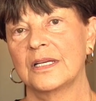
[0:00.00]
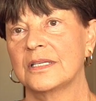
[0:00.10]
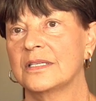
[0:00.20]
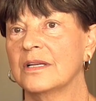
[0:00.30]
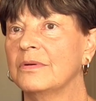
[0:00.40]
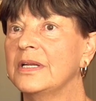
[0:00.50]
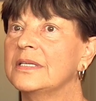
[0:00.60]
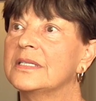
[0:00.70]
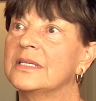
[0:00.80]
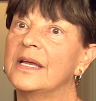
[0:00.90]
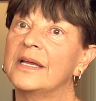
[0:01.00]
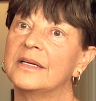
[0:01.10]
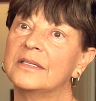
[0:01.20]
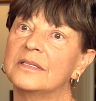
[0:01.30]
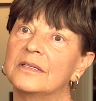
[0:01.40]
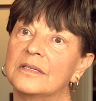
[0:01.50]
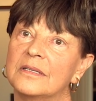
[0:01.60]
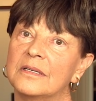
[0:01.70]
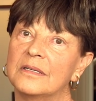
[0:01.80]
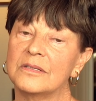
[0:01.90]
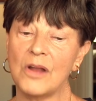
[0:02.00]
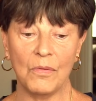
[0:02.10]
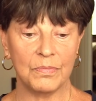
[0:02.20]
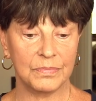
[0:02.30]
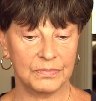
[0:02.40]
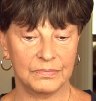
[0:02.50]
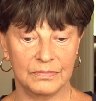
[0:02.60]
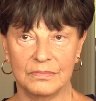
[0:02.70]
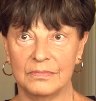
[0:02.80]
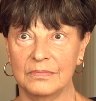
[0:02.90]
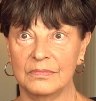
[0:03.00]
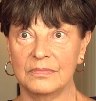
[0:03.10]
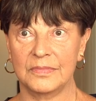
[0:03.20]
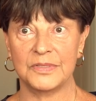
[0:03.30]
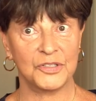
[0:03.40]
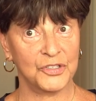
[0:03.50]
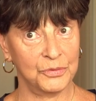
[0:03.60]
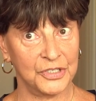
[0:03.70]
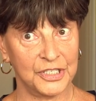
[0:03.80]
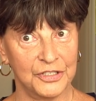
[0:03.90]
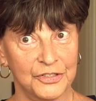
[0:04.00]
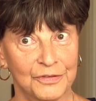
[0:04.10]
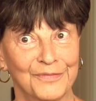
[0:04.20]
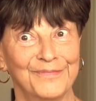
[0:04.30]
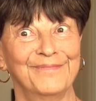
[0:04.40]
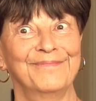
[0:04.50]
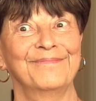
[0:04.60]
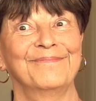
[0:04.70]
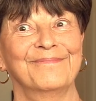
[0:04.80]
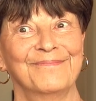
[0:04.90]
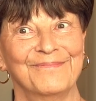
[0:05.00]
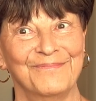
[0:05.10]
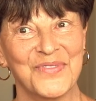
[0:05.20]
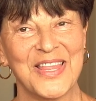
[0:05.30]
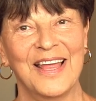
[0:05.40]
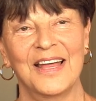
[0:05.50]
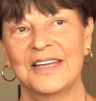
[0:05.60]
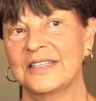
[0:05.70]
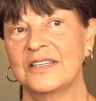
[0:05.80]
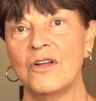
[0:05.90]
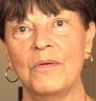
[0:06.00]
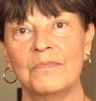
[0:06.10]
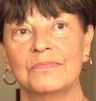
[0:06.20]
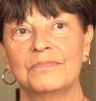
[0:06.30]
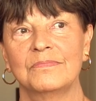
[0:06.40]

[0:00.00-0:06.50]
So he said, Nope. He was a Jewish teacher. He said, Nope.